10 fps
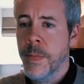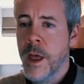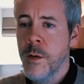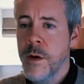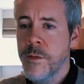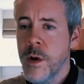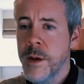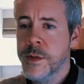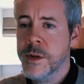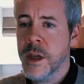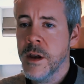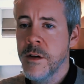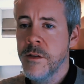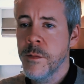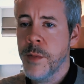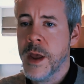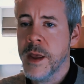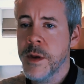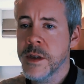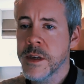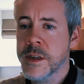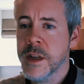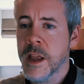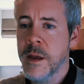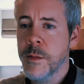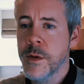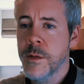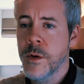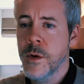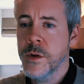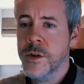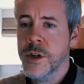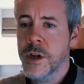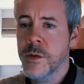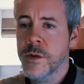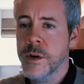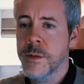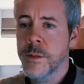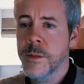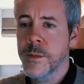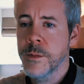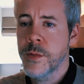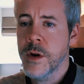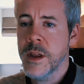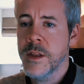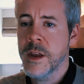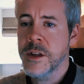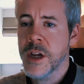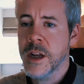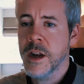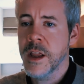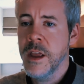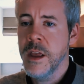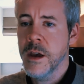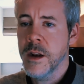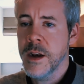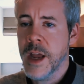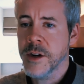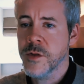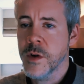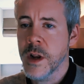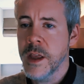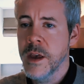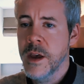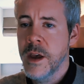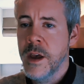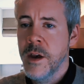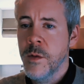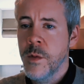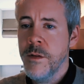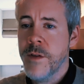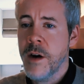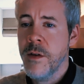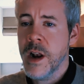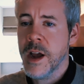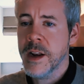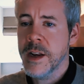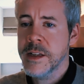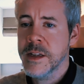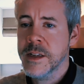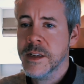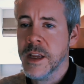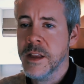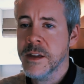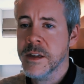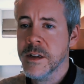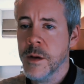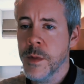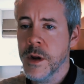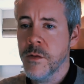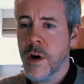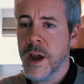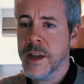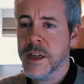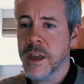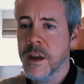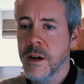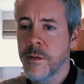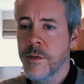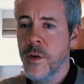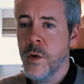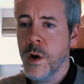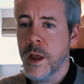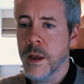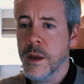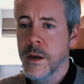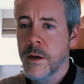Now, if we observe babies asleep or children breathing gently and naturally, we are very likely to see the stomach rising and falling.